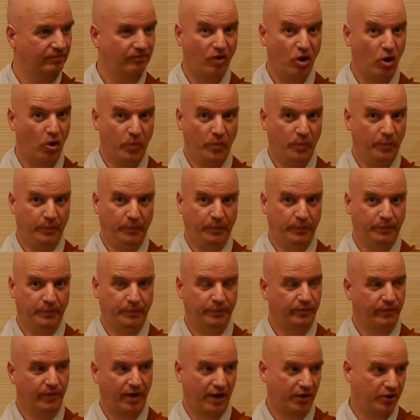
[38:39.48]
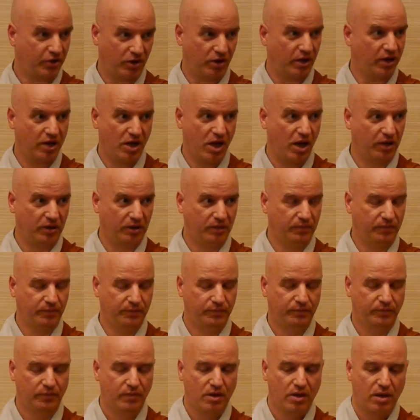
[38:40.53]
No, actually not.
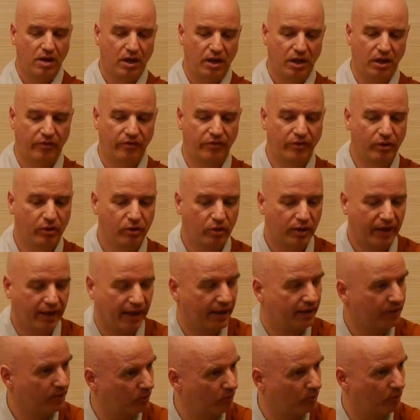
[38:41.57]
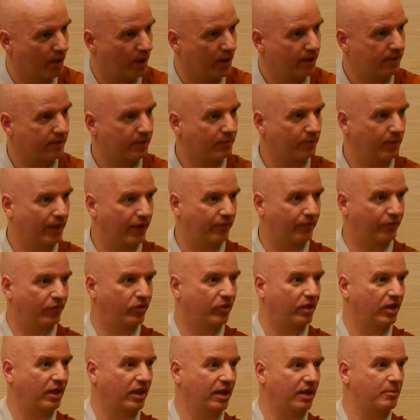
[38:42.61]
If you look at the West, we have
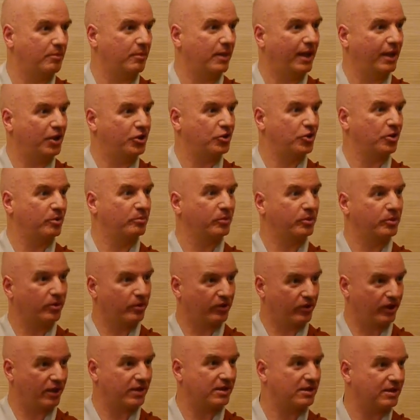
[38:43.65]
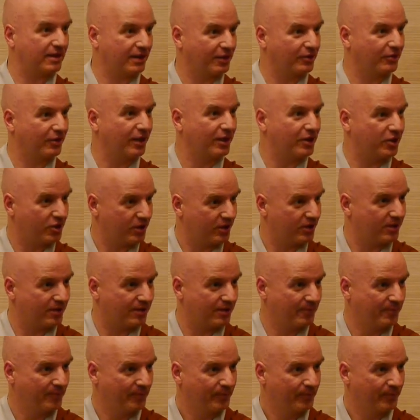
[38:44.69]
three major monotheistic
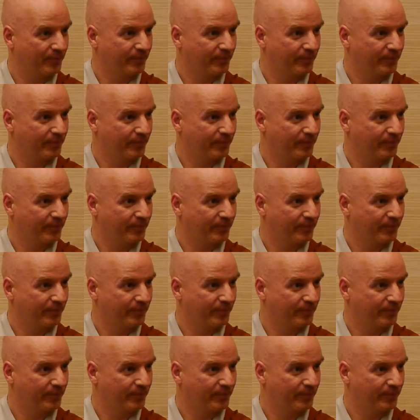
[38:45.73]
religions